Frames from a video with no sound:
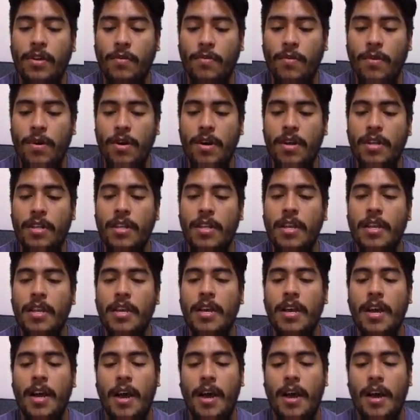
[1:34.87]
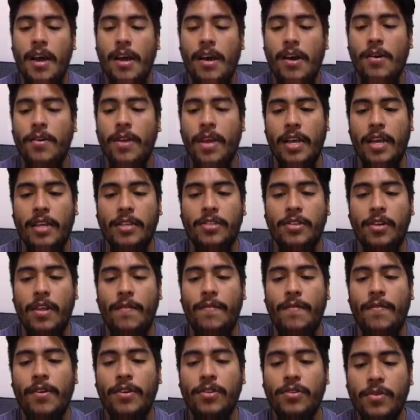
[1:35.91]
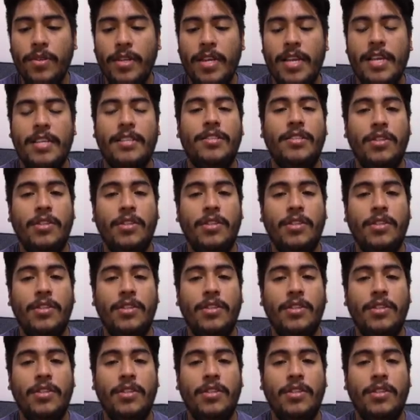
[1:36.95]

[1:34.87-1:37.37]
one. Okay, so the first one is